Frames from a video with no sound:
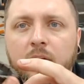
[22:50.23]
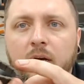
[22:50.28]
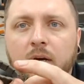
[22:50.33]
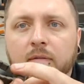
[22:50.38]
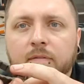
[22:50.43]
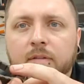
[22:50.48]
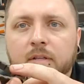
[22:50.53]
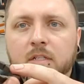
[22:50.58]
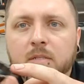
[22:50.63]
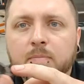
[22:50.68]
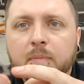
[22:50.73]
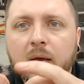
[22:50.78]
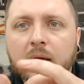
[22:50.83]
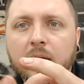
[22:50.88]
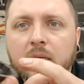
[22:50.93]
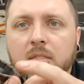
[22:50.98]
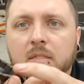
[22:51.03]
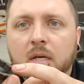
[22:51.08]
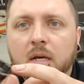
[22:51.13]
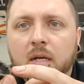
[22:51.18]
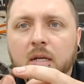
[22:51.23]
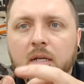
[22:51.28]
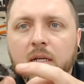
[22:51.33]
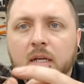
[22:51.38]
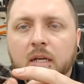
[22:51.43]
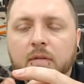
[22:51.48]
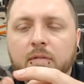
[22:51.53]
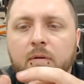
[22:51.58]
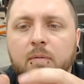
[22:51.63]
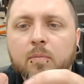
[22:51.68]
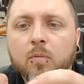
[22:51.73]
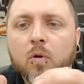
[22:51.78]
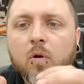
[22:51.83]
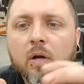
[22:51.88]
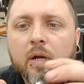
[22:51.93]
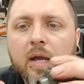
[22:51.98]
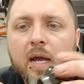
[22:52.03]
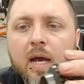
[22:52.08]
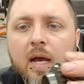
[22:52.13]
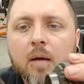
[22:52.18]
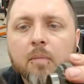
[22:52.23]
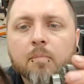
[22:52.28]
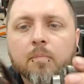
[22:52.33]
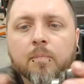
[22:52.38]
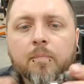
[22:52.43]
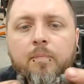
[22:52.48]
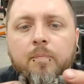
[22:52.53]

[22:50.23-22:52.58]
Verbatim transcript: off this backside to give it more gap.